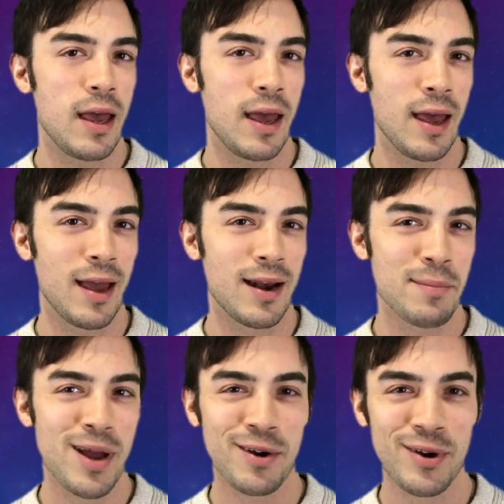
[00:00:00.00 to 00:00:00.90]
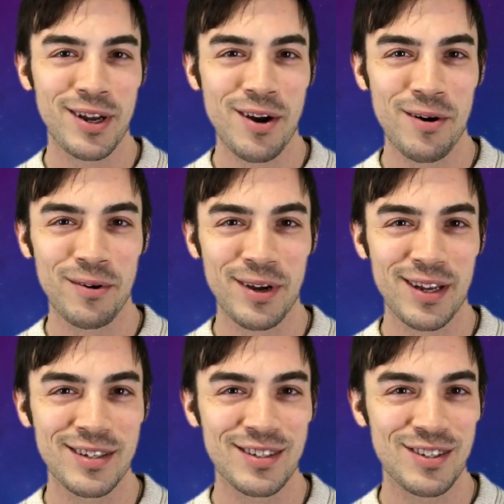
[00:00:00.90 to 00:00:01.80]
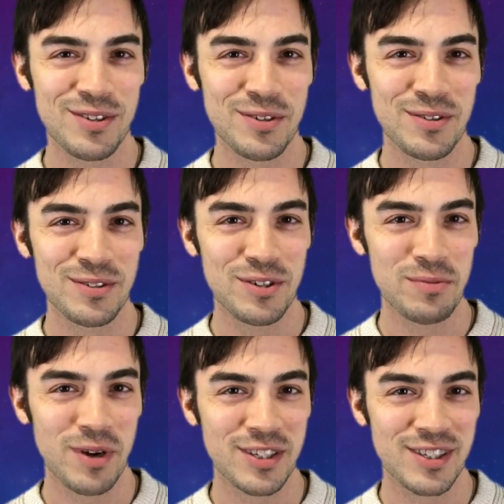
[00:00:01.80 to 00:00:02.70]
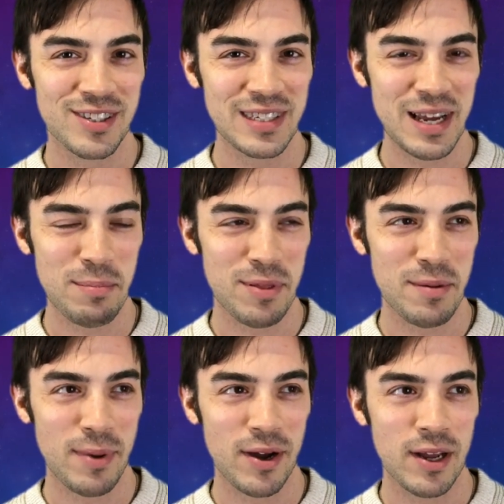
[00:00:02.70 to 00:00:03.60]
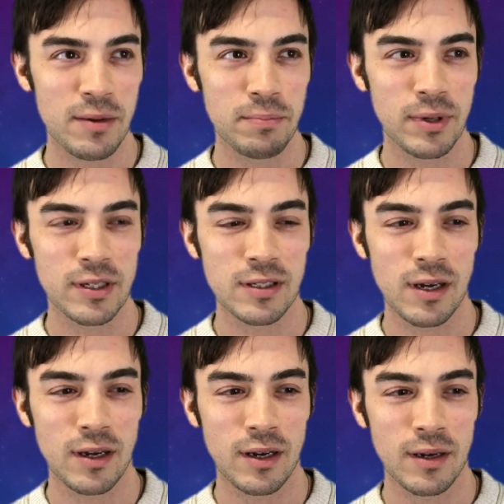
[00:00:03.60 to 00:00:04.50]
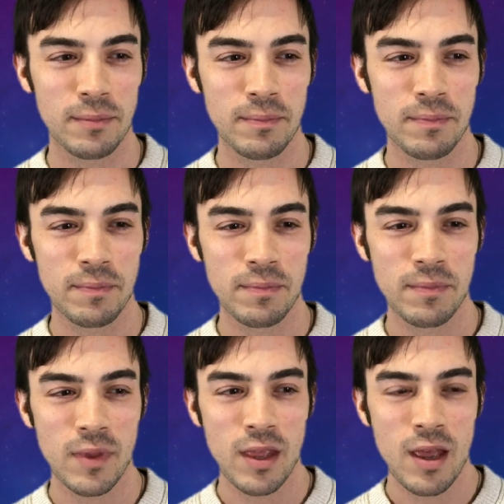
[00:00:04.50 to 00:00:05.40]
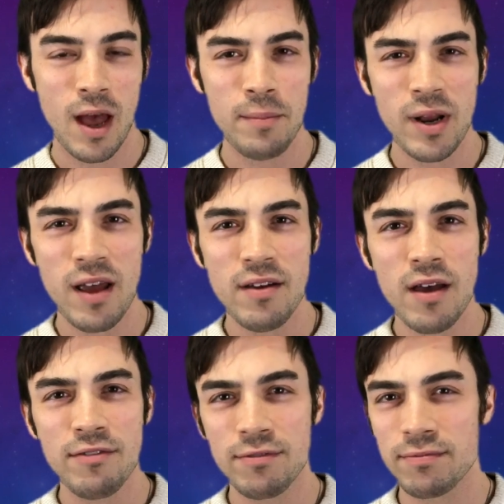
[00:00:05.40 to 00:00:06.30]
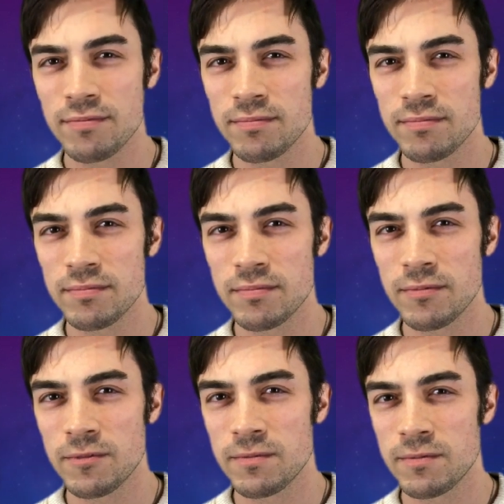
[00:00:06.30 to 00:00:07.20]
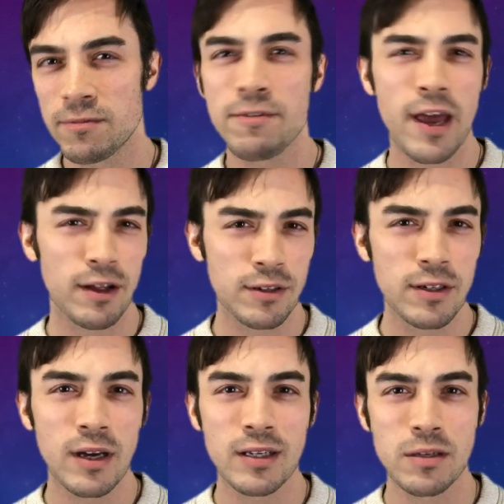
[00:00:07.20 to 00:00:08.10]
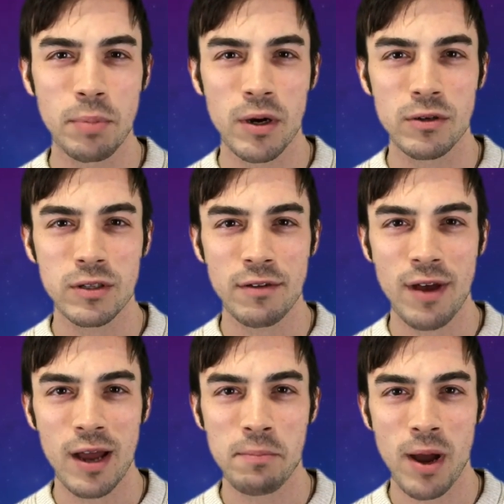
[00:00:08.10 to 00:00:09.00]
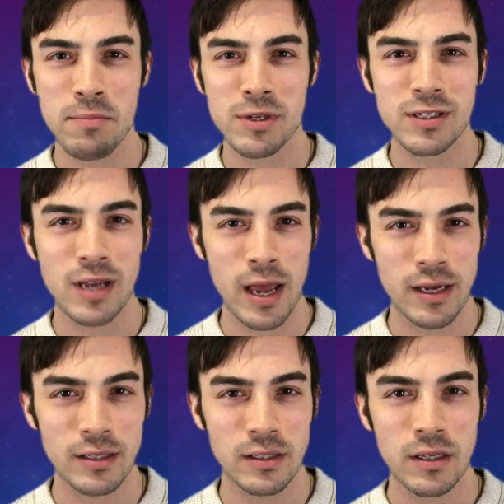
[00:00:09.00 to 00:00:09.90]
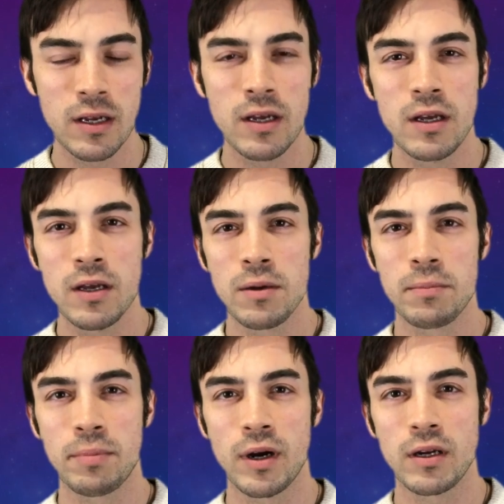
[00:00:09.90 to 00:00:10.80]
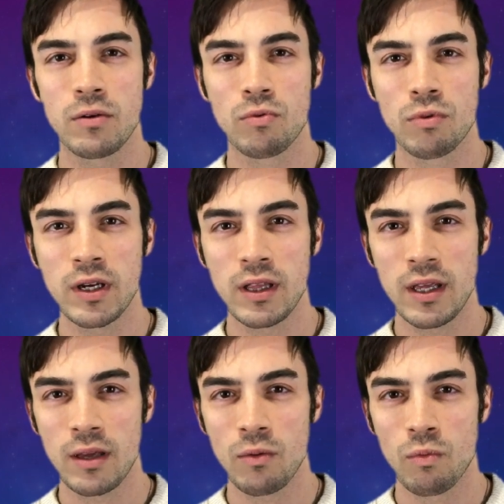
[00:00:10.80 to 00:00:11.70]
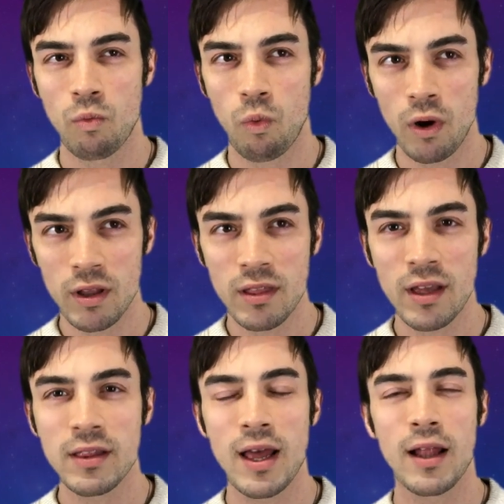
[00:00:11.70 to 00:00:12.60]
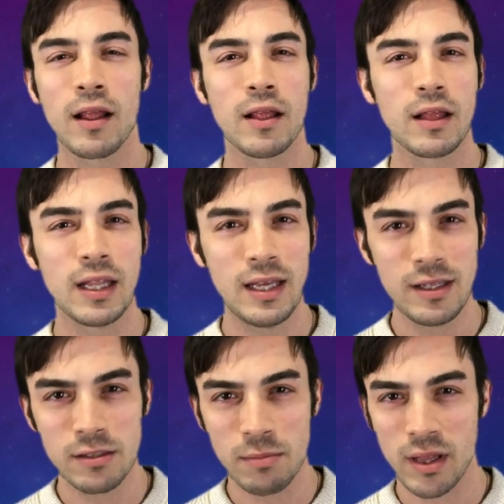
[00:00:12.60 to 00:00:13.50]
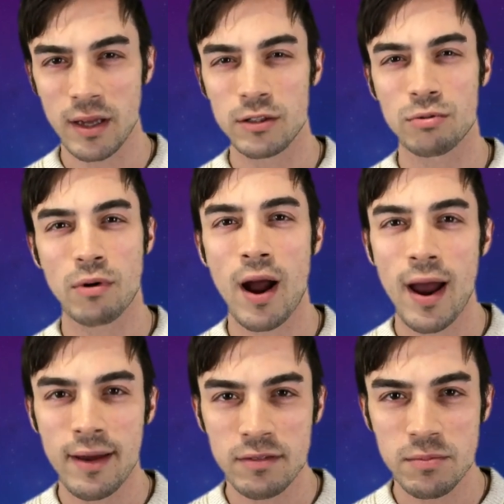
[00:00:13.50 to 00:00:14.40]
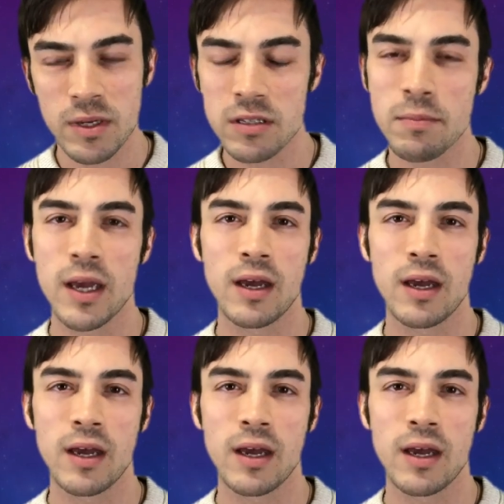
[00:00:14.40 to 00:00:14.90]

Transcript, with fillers: and I'm not going to go into too much depth about it, but um, I mean, I, I've failed, I suppose. I've had my mistakes, but really, one thing that leads me, that drives me, is my